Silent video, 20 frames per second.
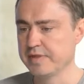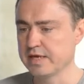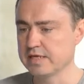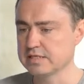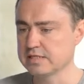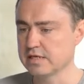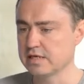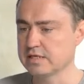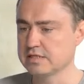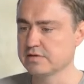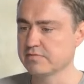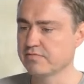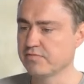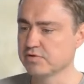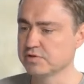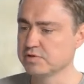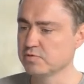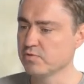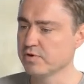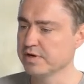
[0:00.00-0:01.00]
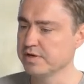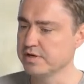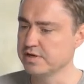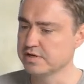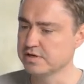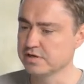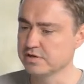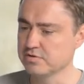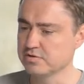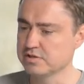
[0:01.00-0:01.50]
as a, as a 41
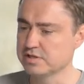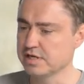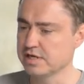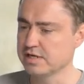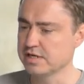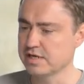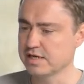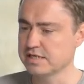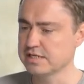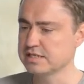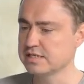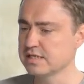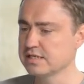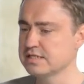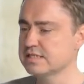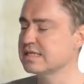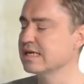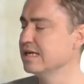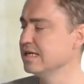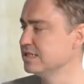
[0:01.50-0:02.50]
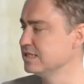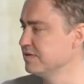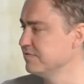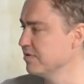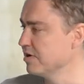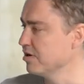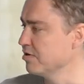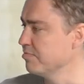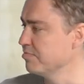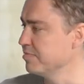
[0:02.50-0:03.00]
year old, I, I still
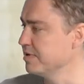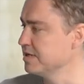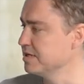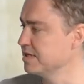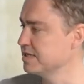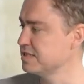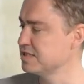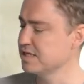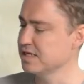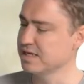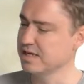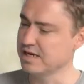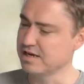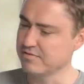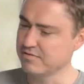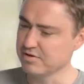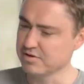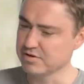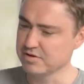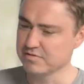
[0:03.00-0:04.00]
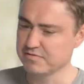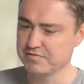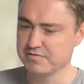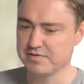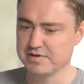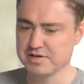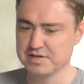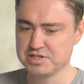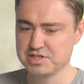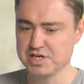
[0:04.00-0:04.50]
develop and I still have a lot
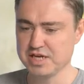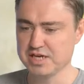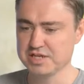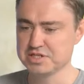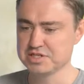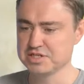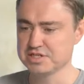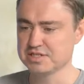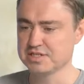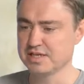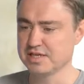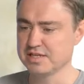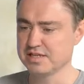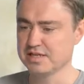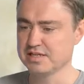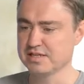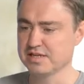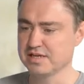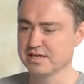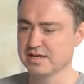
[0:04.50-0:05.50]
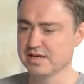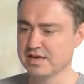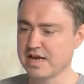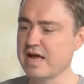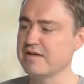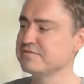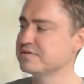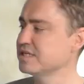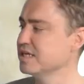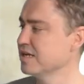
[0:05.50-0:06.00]
of uh, challenges and, and I
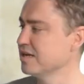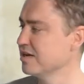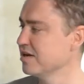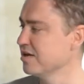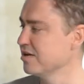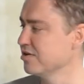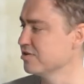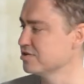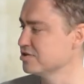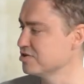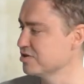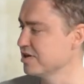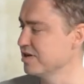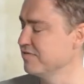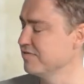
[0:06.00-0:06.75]
have still a lot to